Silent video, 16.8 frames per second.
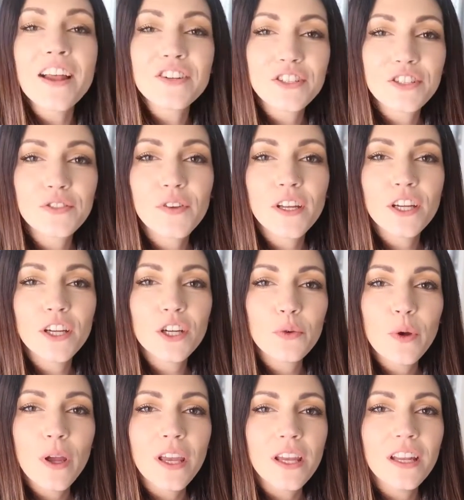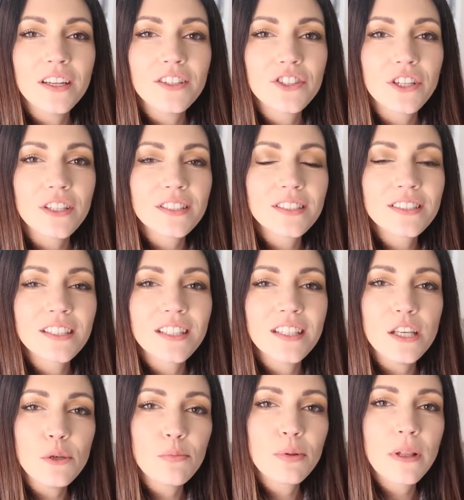I just figure we can just
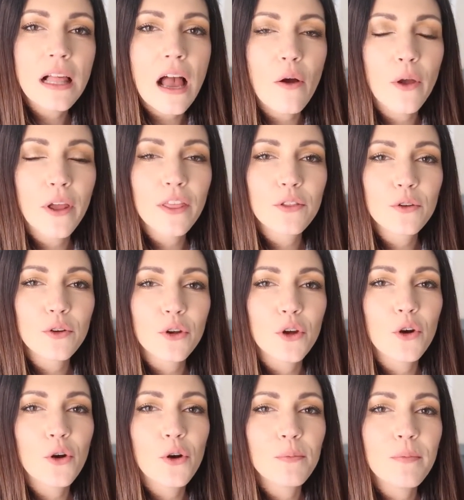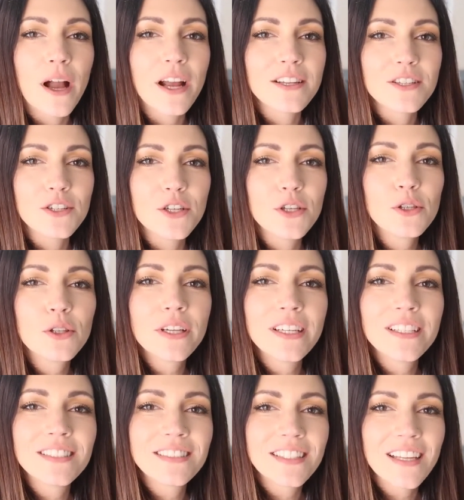keep plowing through my to-do
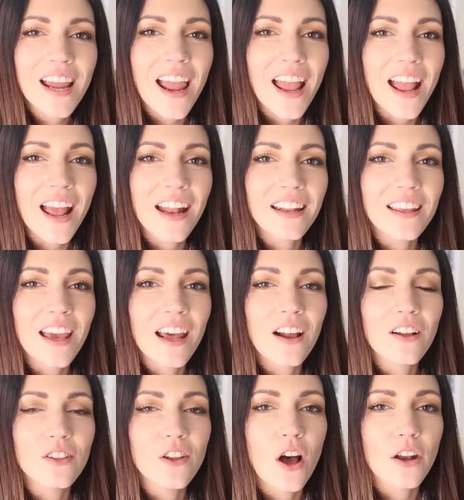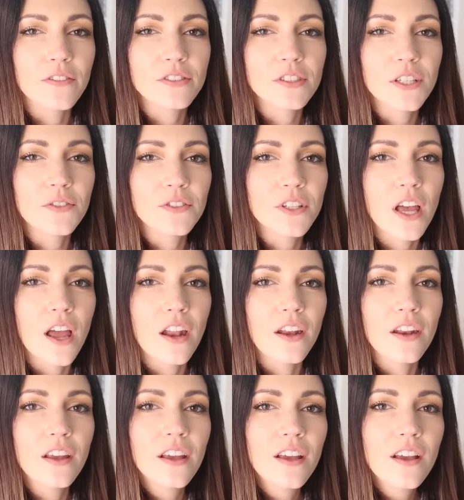list and get a lot of stuff
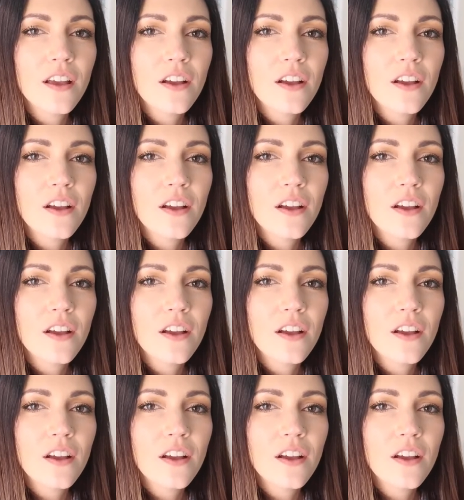done.